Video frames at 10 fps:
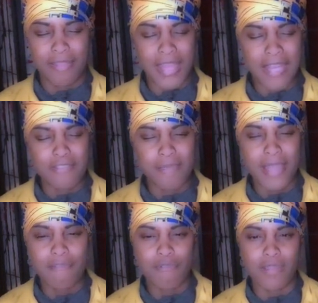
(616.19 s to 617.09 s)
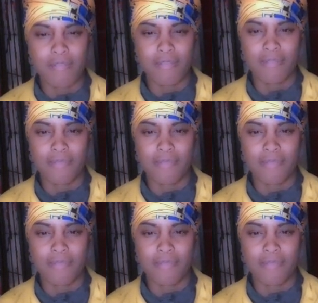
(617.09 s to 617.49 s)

That is mindfulness.